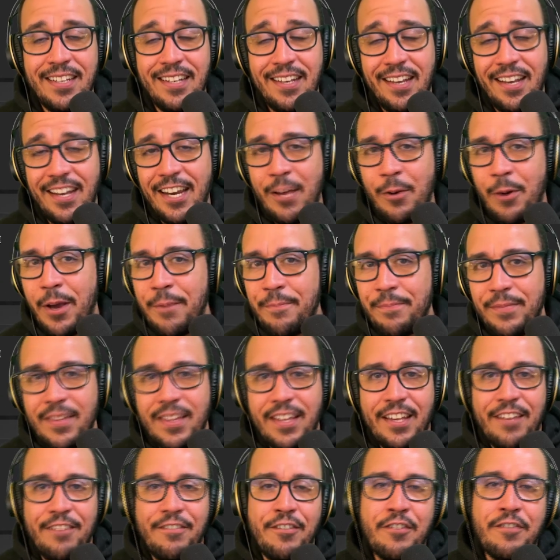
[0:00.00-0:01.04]
Anyway,
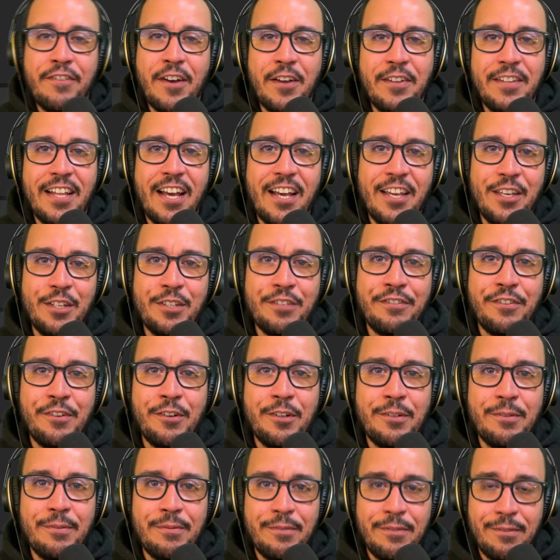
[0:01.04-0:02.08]
if you found that
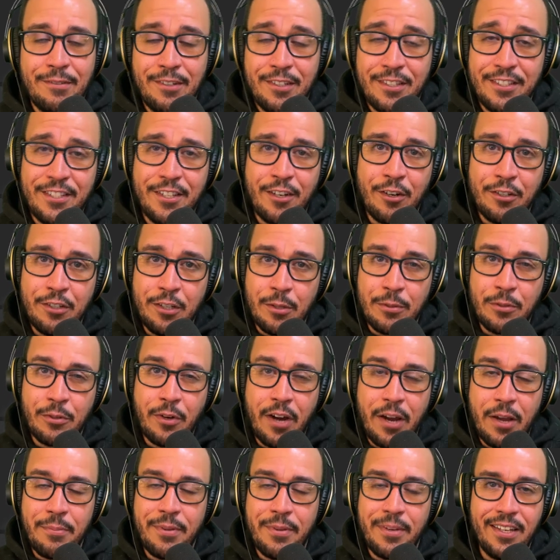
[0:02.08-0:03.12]
useful, consider
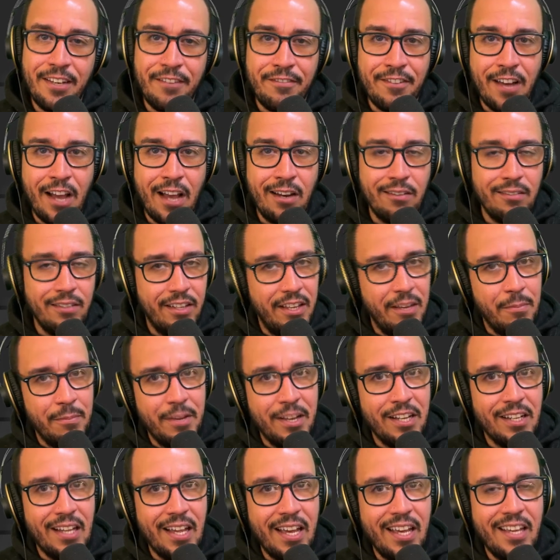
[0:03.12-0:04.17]
subscribing. If not, give me
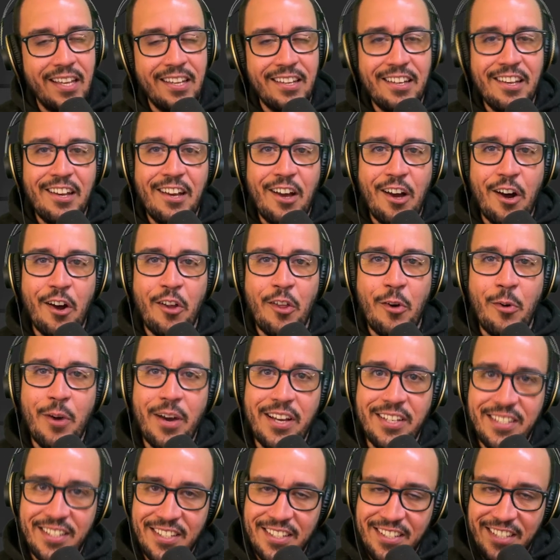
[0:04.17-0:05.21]
a like.
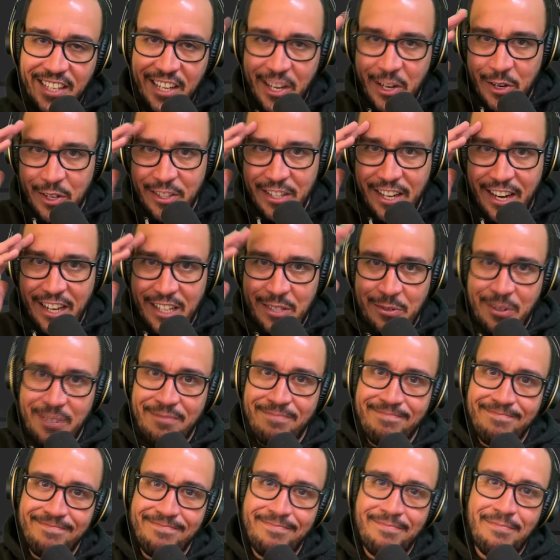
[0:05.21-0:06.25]
Otherwise, see you on the next one.
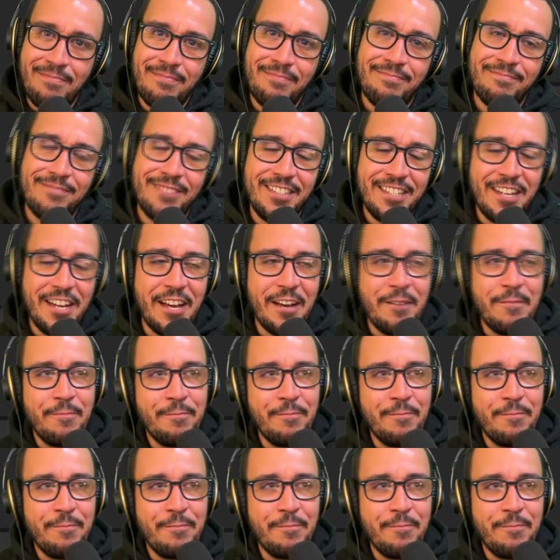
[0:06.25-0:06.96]
See ya.